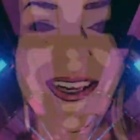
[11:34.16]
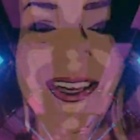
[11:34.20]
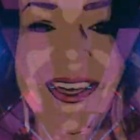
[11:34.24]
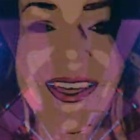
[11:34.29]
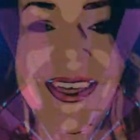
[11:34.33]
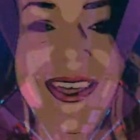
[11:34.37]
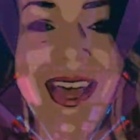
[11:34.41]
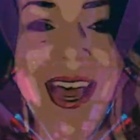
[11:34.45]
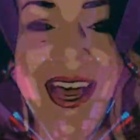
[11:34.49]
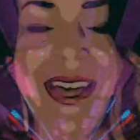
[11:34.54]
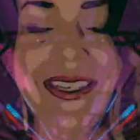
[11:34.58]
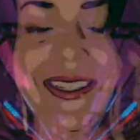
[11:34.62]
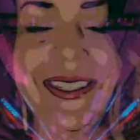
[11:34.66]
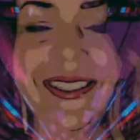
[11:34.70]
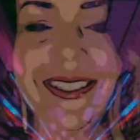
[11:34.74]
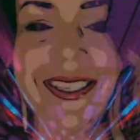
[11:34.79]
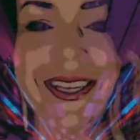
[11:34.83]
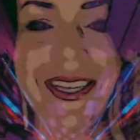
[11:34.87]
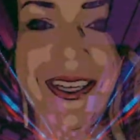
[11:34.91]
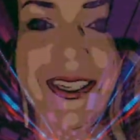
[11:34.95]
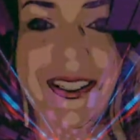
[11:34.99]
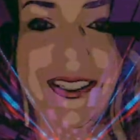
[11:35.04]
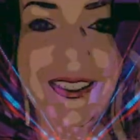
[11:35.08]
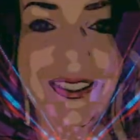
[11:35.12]
That's
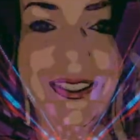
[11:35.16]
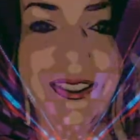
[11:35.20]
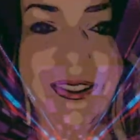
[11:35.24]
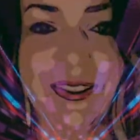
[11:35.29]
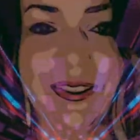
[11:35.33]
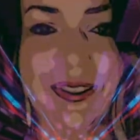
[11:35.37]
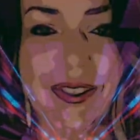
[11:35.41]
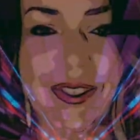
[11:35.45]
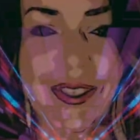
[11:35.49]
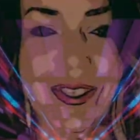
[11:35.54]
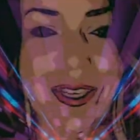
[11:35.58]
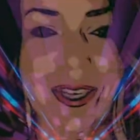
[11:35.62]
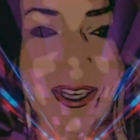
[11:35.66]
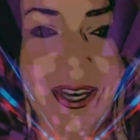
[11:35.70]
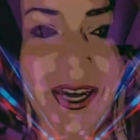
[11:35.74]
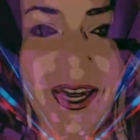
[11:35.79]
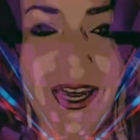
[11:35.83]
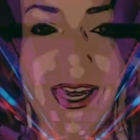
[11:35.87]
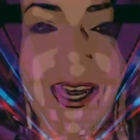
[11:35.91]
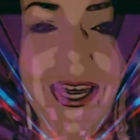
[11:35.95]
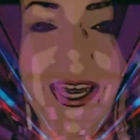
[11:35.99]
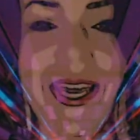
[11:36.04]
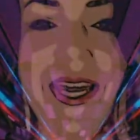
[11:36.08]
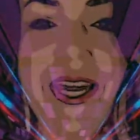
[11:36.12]
it.
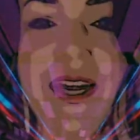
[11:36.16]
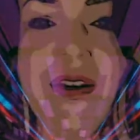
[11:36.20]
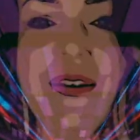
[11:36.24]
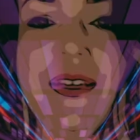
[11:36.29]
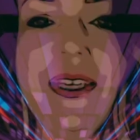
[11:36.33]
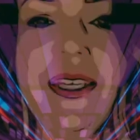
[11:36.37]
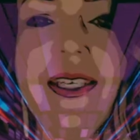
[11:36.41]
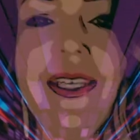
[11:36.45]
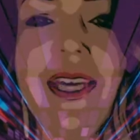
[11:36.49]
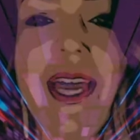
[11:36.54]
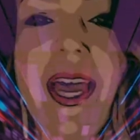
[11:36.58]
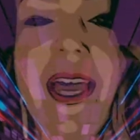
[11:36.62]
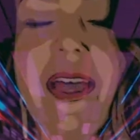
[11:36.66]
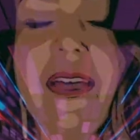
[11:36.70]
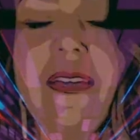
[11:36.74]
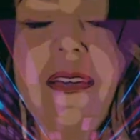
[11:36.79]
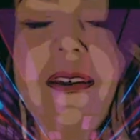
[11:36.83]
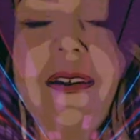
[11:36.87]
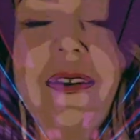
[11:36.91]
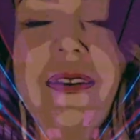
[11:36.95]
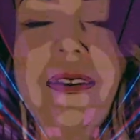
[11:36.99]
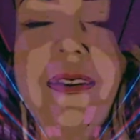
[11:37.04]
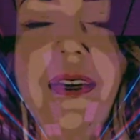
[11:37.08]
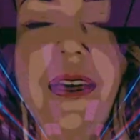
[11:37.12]
Hear it again
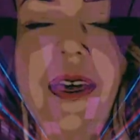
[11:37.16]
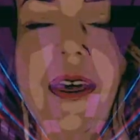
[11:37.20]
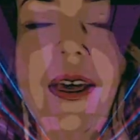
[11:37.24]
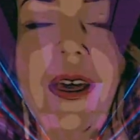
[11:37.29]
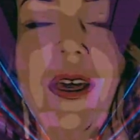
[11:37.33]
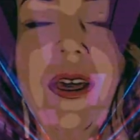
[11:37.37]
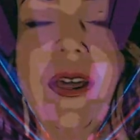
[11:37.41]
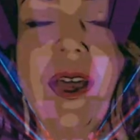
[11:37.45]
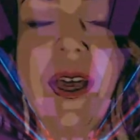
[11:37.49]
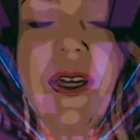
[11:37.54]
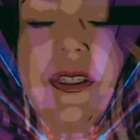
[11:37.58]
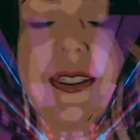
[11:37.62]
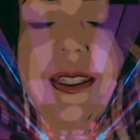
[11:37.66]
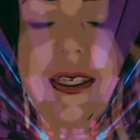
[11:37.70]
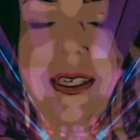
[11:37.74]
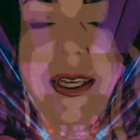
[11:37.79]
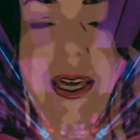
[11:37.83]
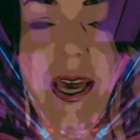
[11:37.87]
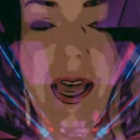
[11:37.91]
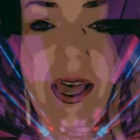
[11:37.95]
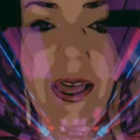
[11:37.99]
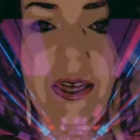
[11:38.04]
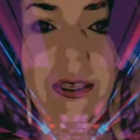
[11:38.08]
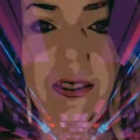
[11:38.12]
and
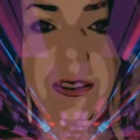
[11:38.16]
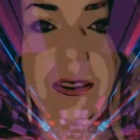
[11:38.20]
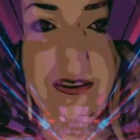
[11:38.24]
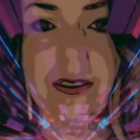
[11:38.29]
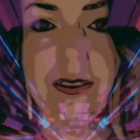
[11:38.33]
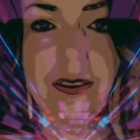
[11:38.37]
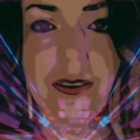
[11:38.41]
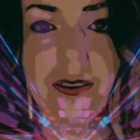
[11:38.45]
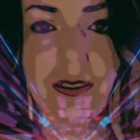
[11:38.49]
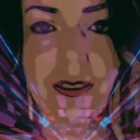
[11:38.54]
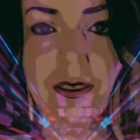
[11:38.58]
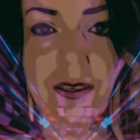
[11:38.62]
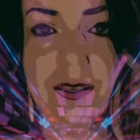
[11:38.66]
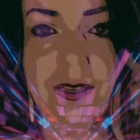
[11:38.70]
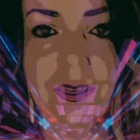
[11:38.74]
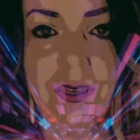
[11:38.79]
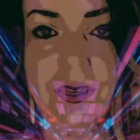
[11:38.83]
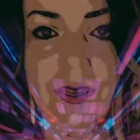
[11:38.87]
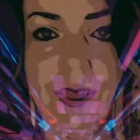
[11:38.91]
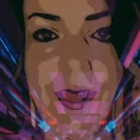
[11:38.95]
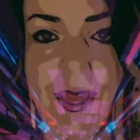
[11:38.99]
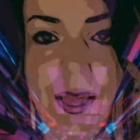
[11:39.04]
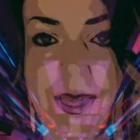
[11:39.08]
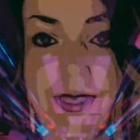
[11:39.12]
again
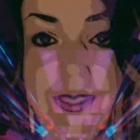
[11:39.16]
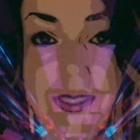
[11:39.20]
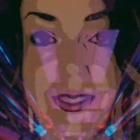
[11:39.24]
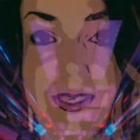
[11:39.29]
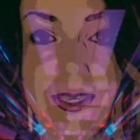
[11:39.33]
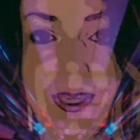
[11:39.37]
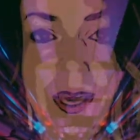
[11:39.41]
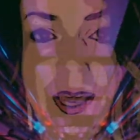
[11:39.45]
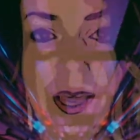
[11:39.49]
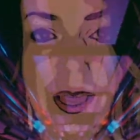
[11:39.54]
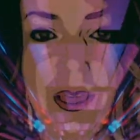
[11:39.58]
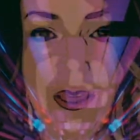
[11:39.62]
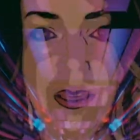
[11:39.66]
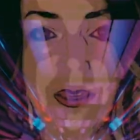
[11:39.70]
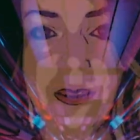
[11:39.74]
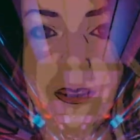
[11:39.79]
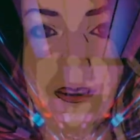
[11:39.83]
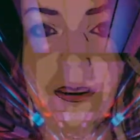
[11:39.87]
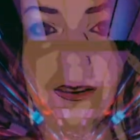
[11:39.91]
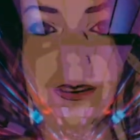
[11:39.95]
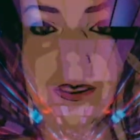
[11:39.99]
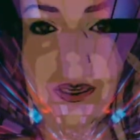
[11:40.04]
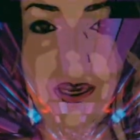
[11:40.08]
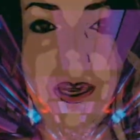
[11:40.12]
and again.
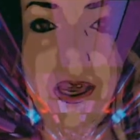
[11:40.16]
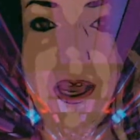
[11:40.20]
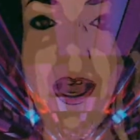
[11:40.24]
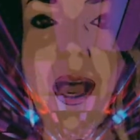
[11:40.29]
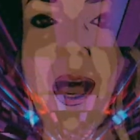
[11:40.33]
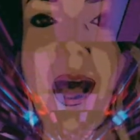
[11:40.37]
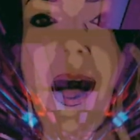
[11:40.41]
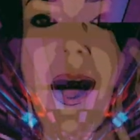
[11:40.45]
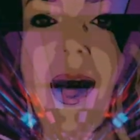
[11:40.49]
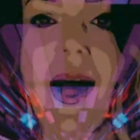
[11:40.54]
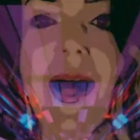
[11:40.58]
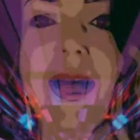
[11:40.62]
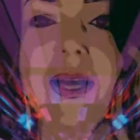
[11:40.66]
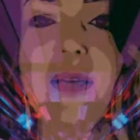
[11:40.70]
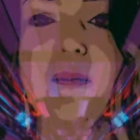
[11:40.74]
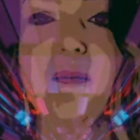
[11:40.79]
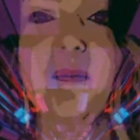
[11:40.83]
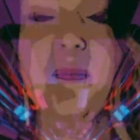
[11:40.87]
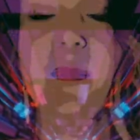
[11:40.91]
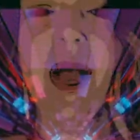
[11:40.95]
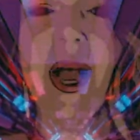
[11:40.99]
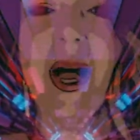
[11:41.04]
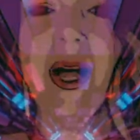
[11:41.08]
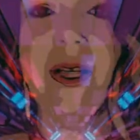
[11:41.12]
I
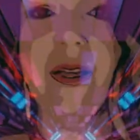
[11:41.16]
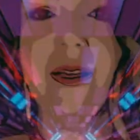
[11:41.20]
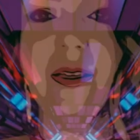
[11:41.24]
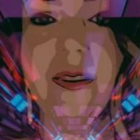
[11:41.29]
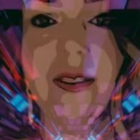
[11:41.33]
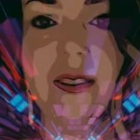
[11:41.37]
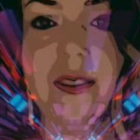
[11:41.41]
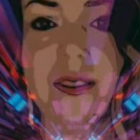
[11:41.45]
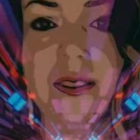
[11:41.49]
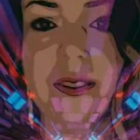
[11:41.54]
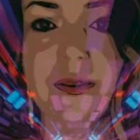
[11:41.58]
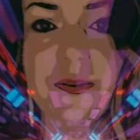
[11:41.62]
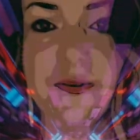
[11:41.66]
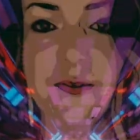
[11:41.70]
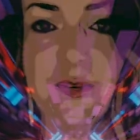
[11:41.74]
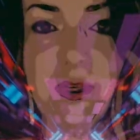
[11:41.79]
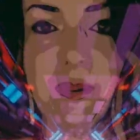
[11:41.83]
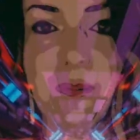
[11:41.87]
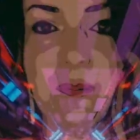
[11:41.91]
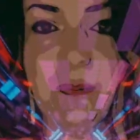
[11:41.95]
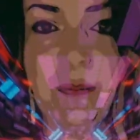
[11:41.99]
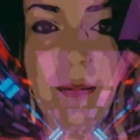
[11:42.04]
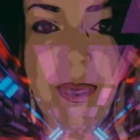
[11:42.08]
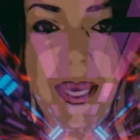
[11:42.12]
melt
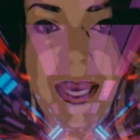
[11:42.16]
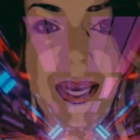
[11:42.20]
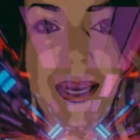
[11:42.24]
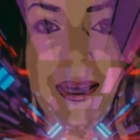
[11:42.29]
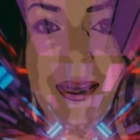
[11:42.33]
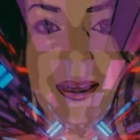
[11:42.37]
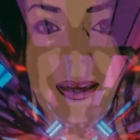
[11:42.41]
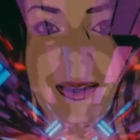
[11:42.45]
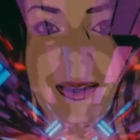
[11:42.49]
for Mia.